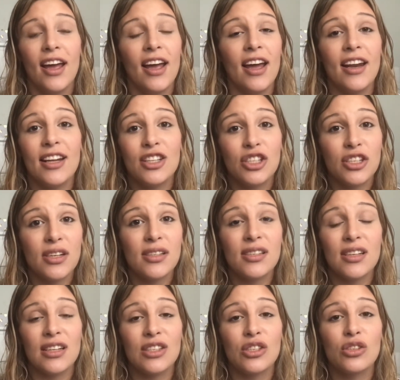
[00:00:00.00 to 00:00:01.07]
And
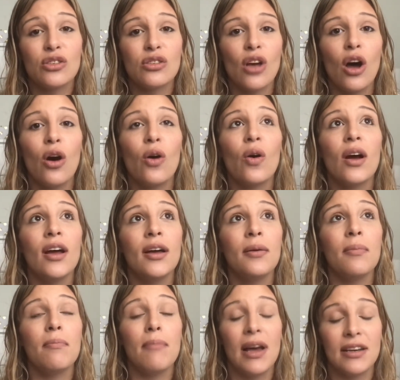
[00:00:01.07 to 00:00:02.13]
it's so
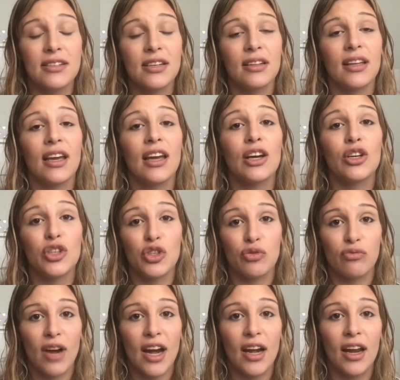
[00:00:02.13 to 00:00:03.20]
mentally
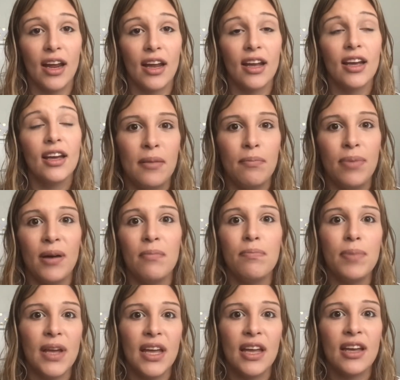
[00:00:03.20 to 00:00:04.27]
draining. But
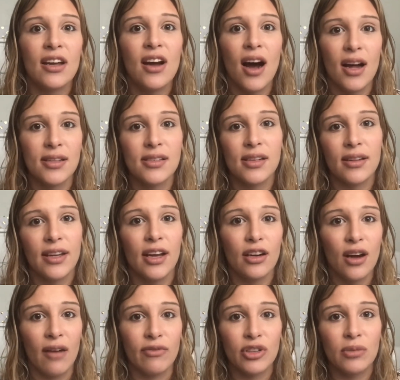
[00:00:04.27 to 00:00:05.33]
being constantly
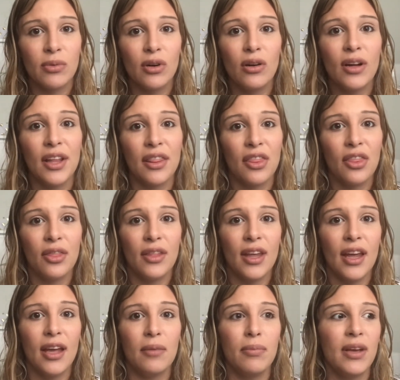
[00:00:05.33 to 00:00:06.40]
uncomfortable
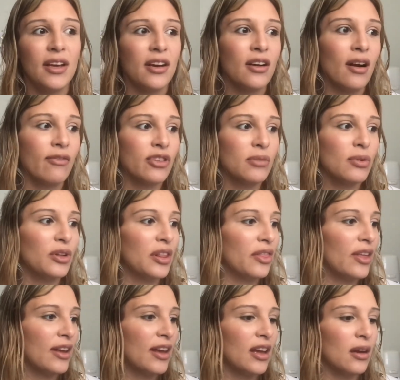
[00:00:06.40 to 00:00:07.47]
and being uncomfortable and
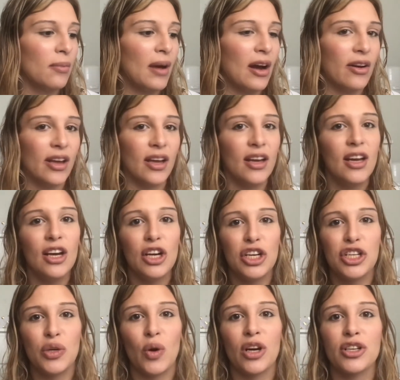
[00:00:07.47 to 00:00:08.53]
thinking about it
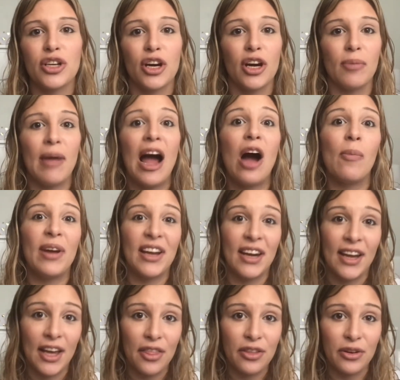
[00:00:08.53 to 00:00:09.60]
short term, how am I going
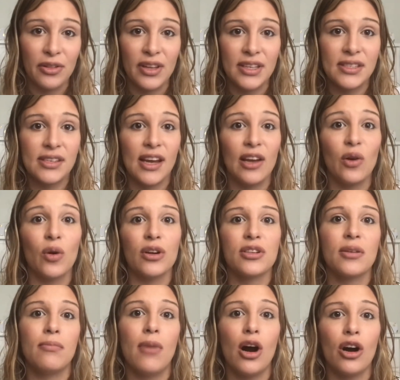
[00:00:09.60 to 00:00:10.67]
to get through this day or
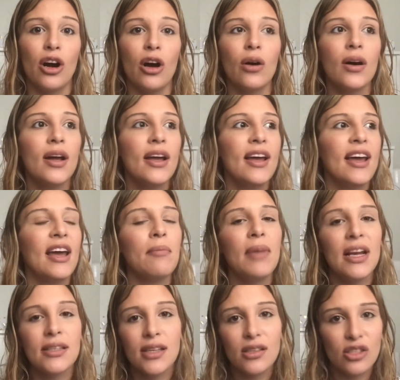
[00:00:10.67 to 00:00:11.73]
tomorrow? It
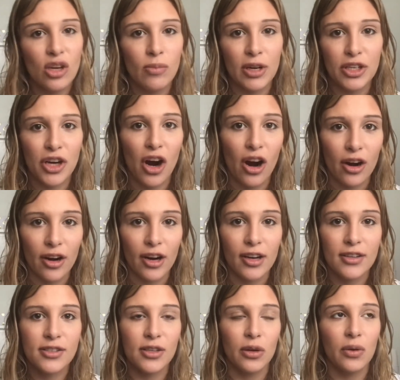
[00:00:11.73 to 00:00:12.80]
makes it so much
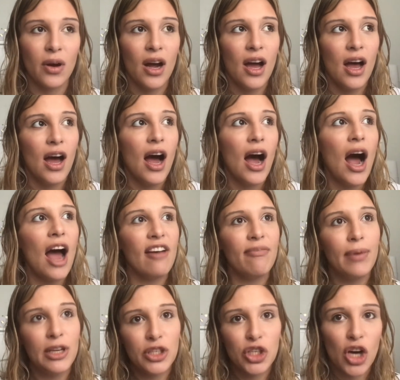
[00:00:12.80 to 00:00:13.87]
harder. So I've
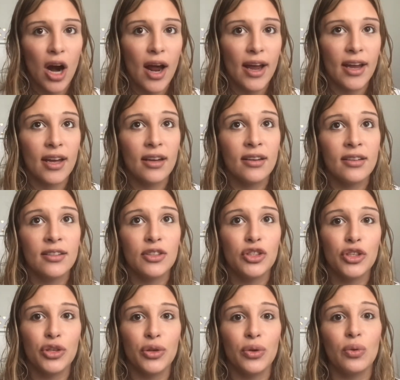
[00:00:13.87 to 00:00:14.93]
been trying
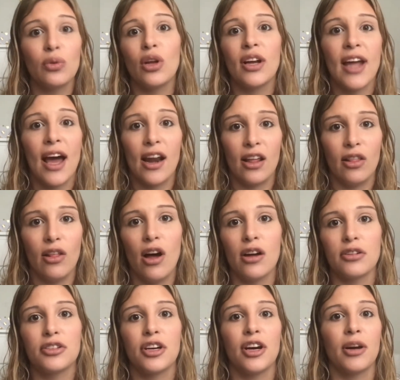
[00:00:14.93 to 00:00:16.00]
to look at it
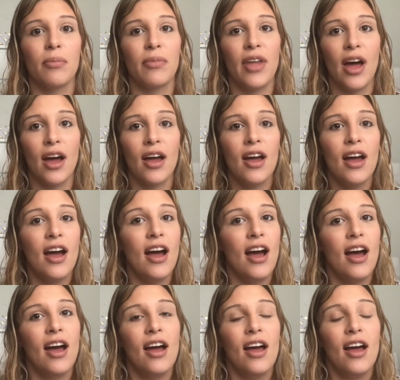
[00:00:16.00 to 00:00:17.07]
long term, that
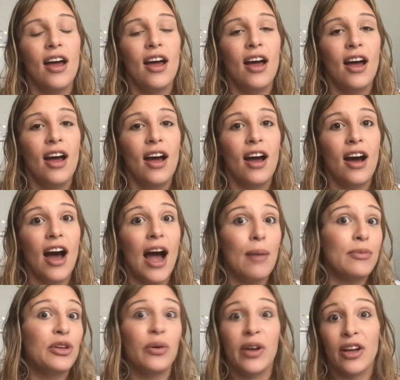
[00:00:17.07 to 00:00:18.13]

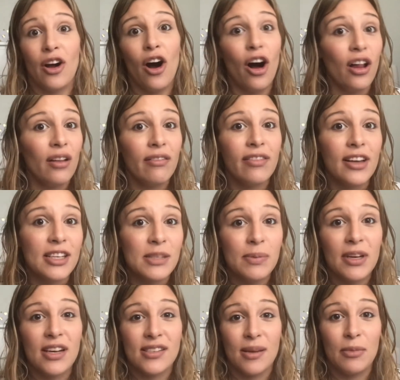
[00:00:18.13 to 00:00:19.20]
I'm doing all of this
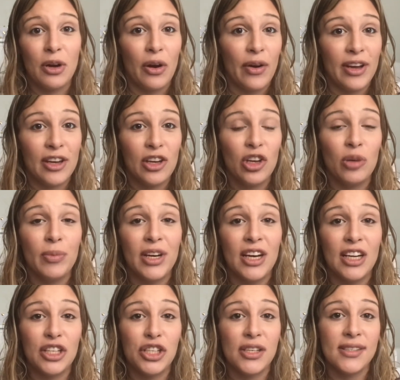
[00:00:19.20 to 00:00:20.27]
because I'm growing a human
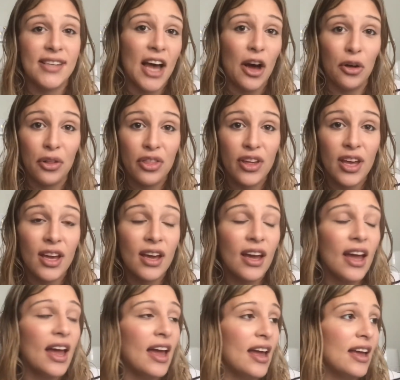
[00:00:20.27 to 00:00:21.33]
and she's healthy,
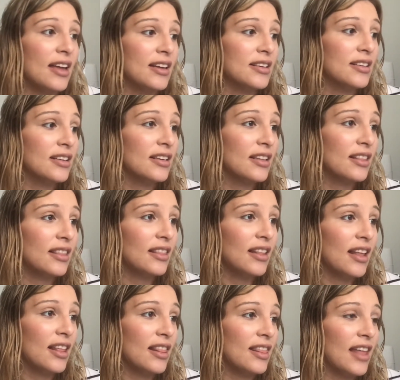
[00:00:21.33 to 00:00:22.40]
and
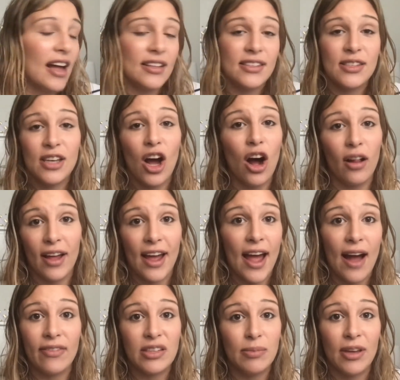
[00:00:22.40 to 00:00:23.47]
that's all I
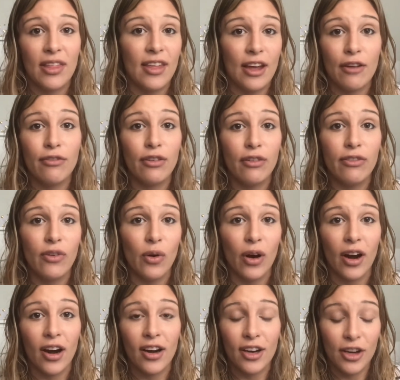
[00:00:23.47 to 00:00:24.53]
have to be thankful
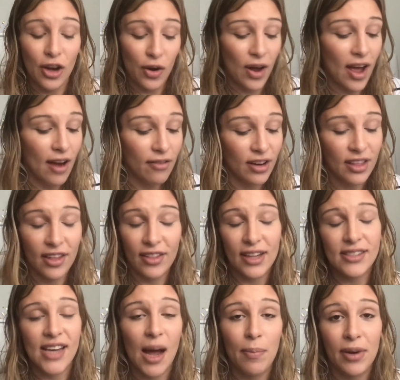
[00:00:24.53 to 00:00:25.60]
for. You know, everything
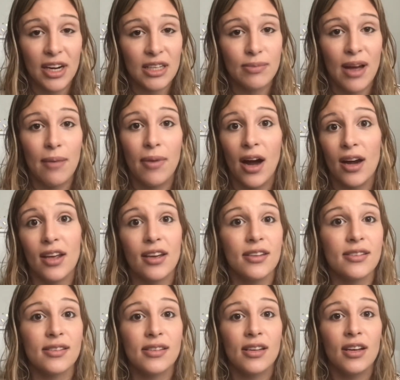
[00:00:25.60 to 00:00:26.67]
that's happening to my body
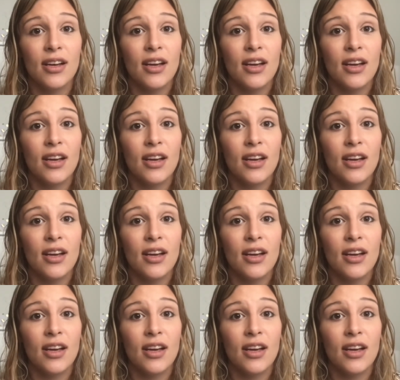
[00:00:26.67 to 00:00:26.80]
is